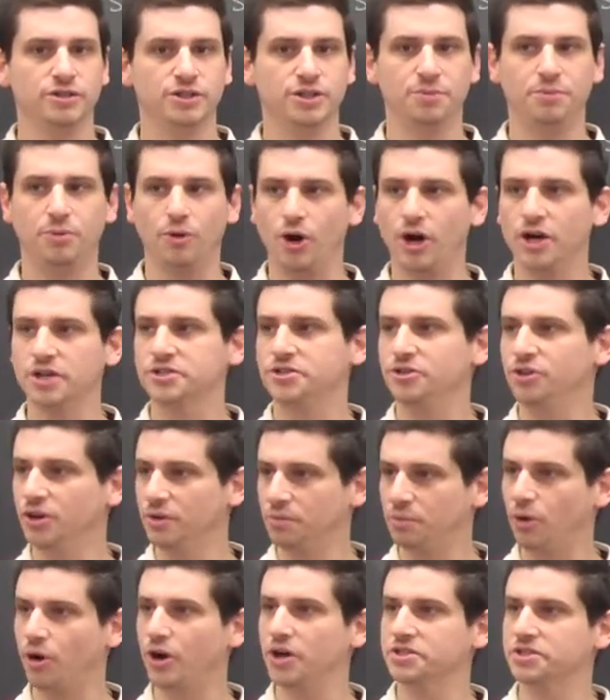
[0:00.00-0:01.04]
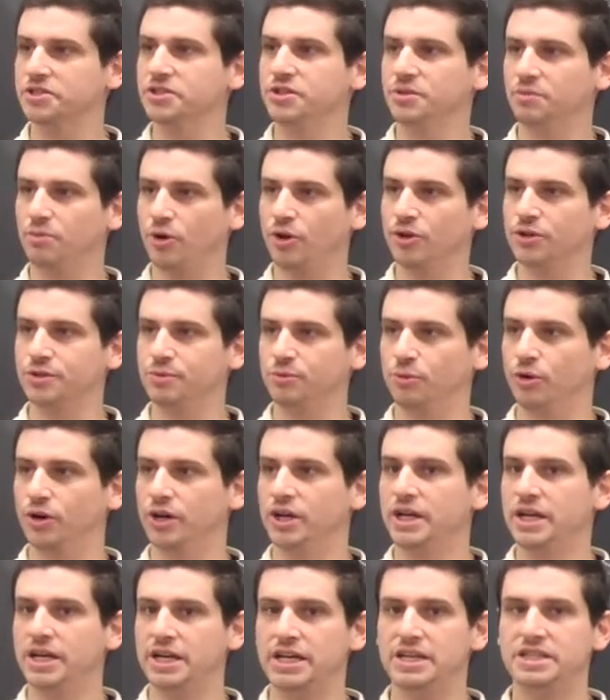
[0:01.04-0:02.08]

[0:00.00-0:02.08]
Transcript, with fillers: to Boston or Boston to Baltimore,